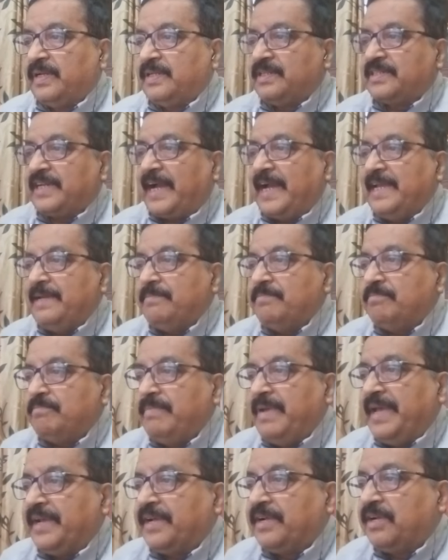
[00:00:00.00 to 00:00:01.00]
Time
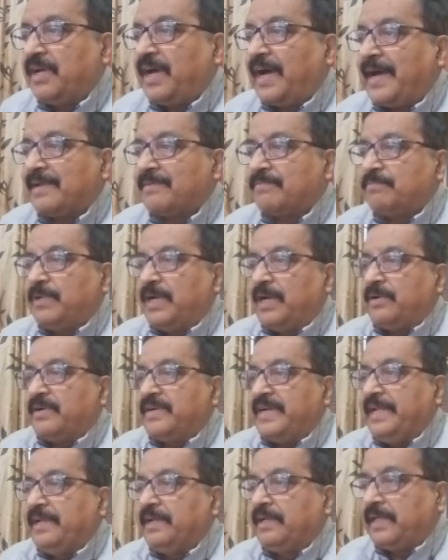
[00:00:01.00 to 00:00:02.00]
may carve
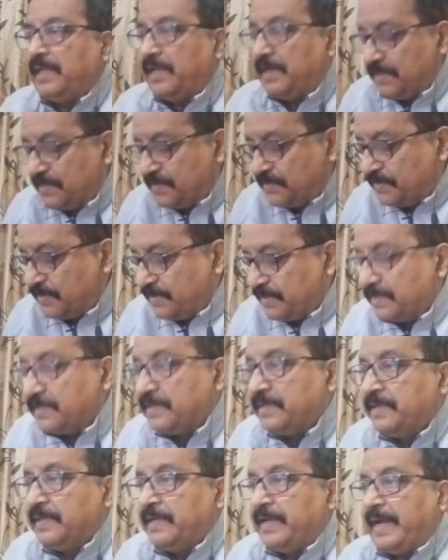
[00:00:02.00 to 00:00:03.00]
wrinkles
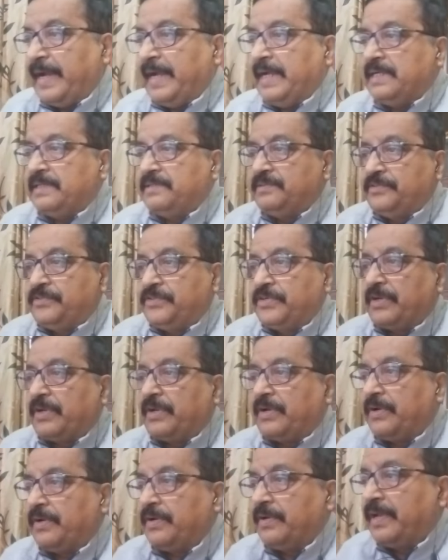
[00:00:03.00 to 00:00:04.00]
and
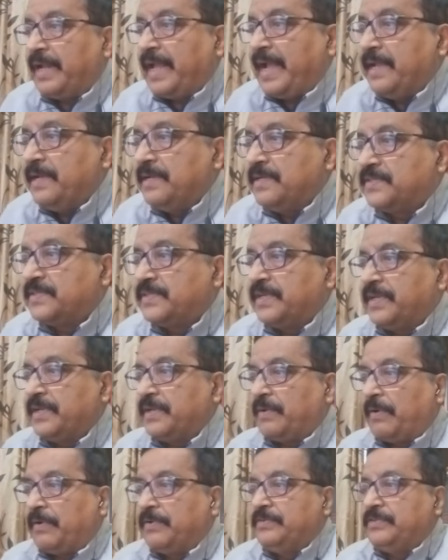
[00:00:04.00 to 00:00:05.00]
draw lines
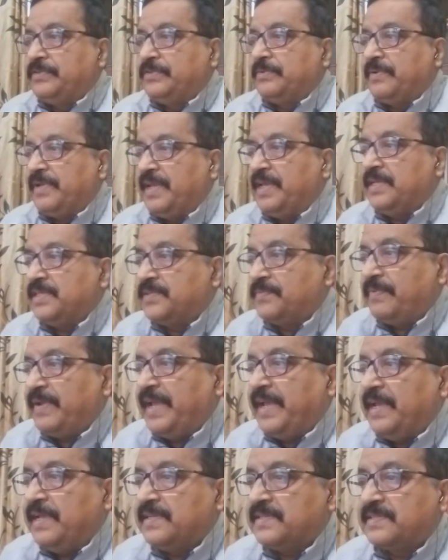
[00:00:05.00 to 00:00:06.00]
onto his
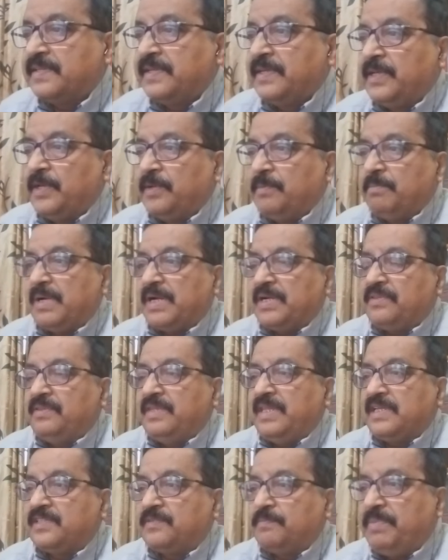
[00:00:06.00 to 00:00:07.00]
face, but
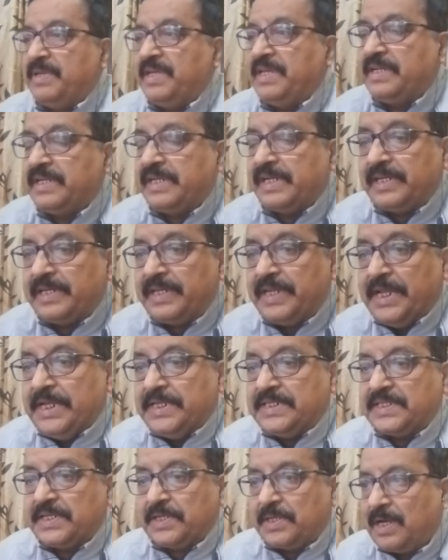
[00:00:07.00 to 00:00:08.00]
the speaker
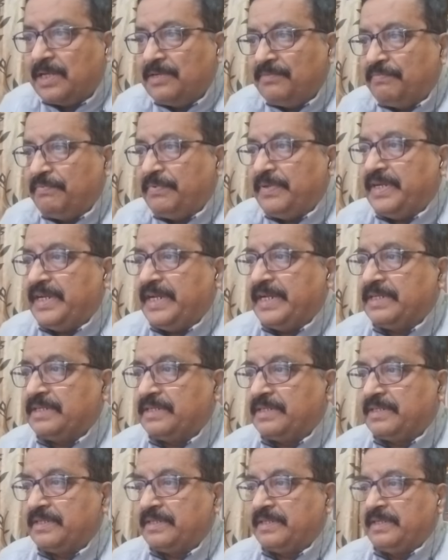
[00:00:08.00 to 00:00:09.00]
is
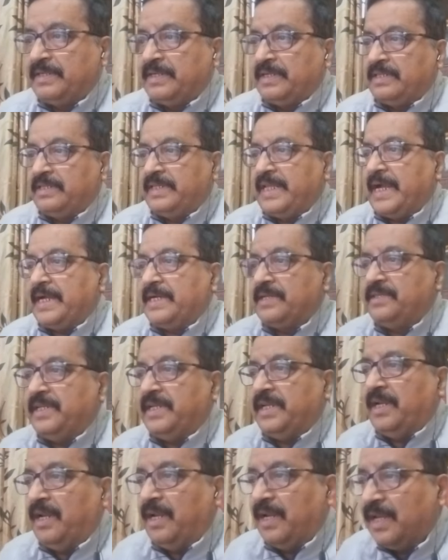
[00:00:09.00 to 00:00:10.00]
confident that
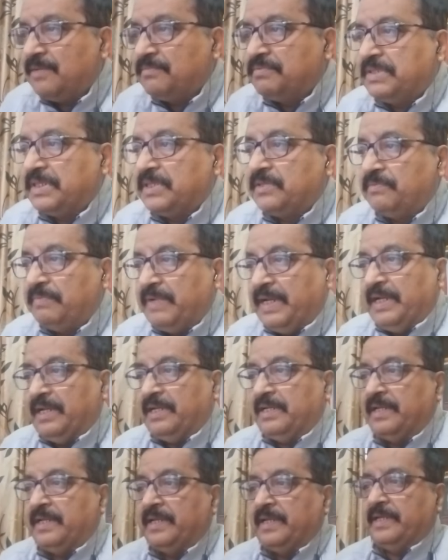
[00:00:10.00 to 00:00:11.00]
the lover
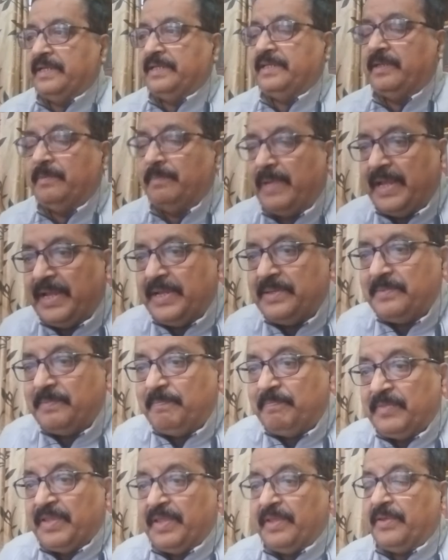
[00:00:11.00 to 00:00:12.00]
will
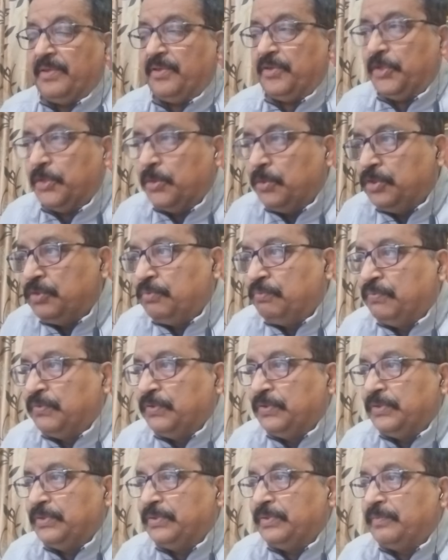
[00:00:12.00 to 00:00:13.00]
remain
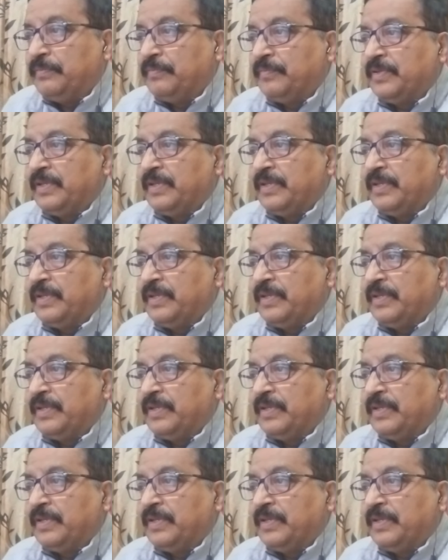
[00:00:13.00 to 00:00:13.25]
youthful